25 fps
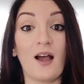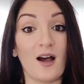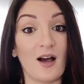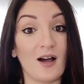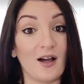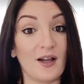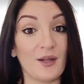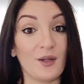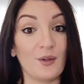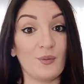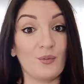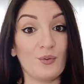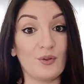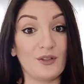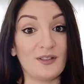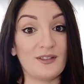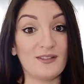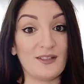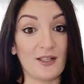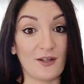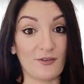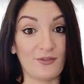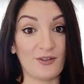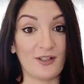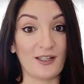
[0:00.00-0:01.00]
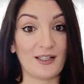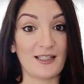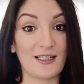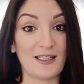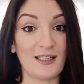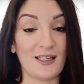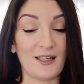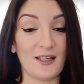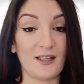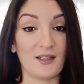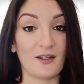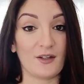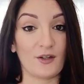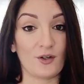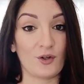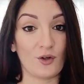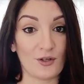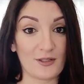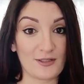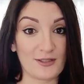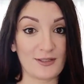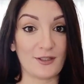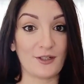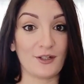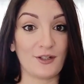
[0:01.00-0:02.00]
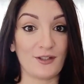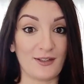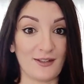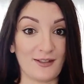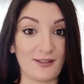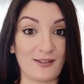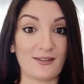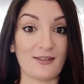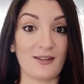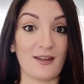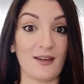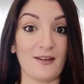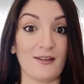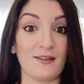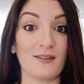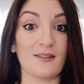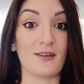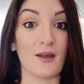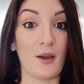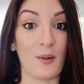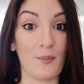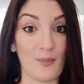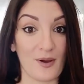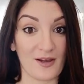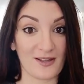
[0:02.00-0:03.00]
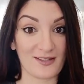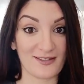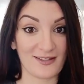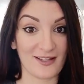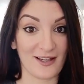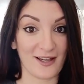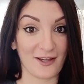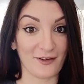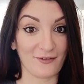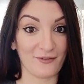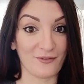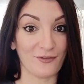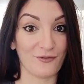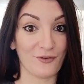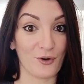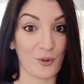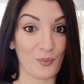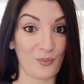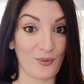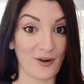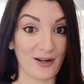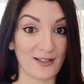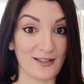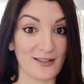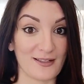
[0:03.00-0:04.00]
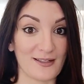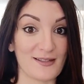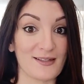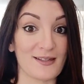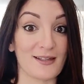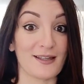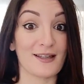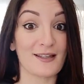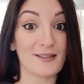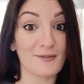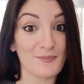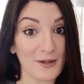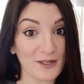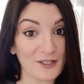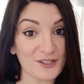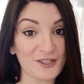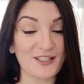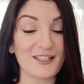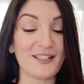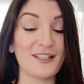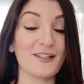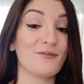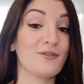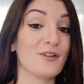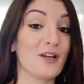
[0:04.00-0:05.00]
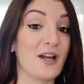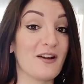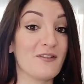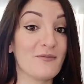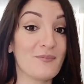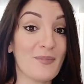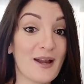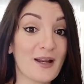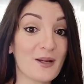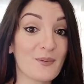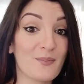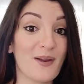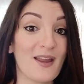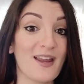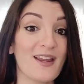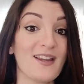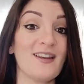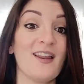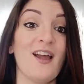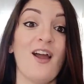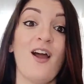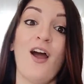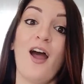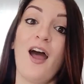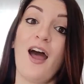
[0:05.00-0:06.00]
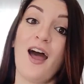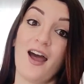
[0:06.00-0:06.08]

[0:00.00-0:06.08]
I would definitely consider this as a must-have for pregnancy, especially if you have back pain